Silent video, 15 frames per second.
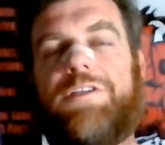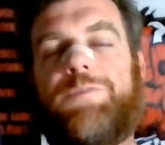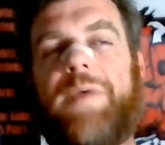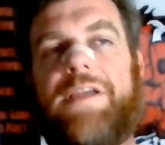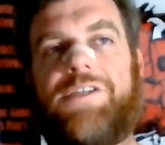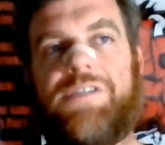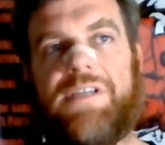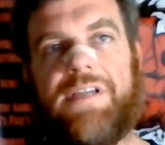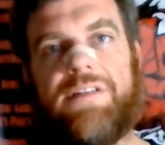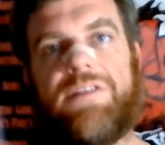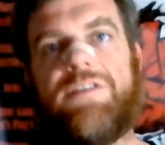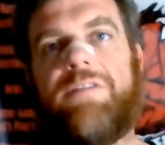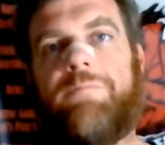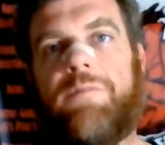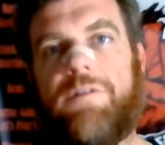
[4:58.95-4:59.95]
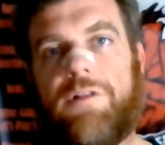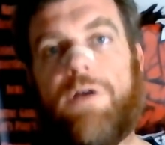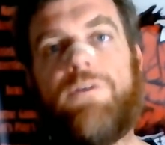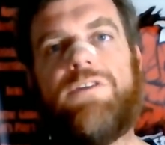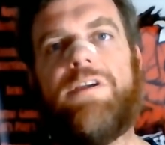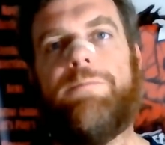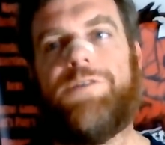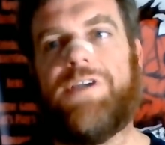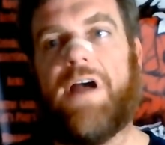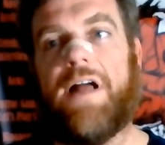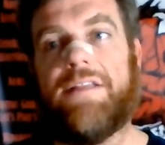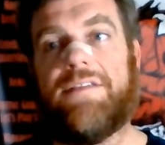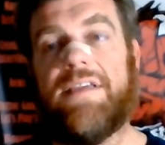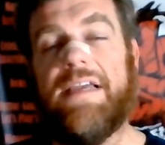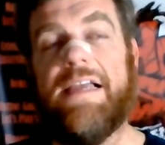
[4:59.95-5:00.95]
especially in some close-up
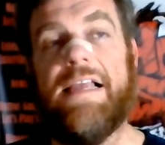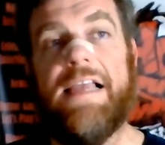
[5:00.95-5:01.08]
shots.